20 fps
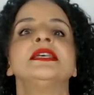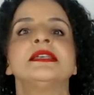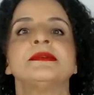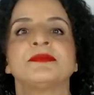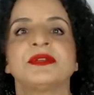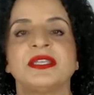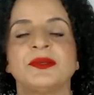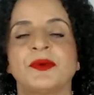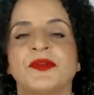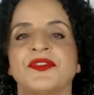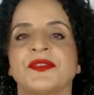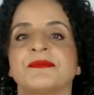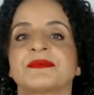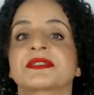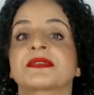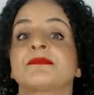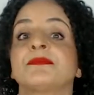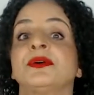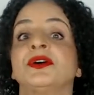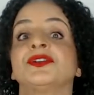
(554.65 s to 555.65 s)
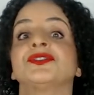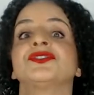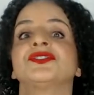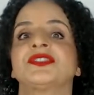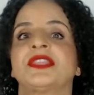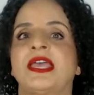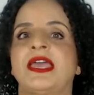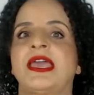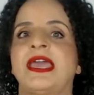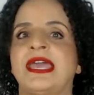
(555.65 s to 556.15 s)
but you want them to push
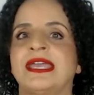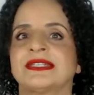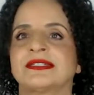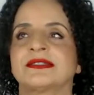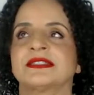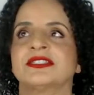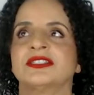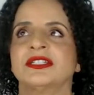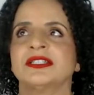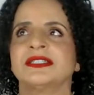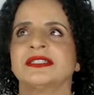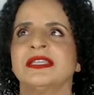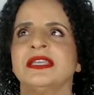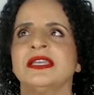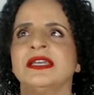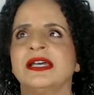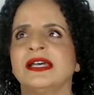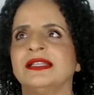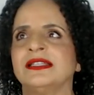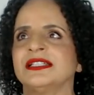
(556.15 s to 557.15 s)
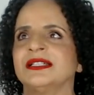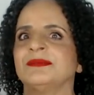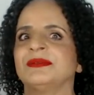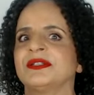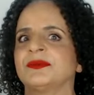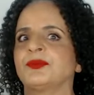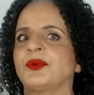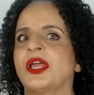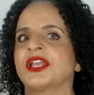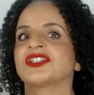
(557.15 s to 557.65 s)
their head, just a little bit
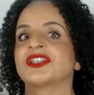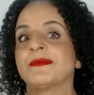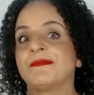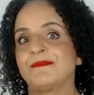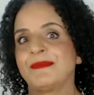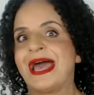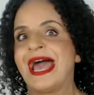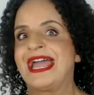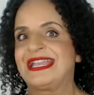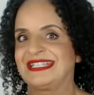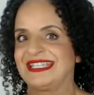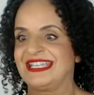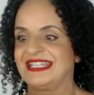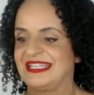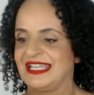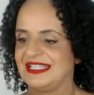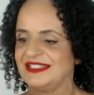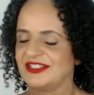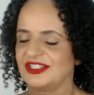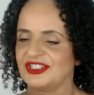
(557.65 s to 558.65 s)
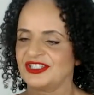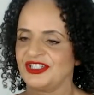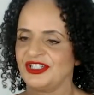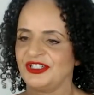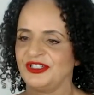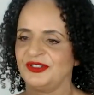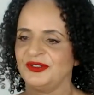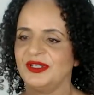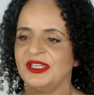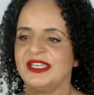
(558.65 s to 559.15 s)
of pressure back against
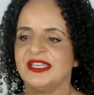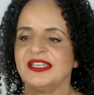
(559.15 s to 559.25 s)
you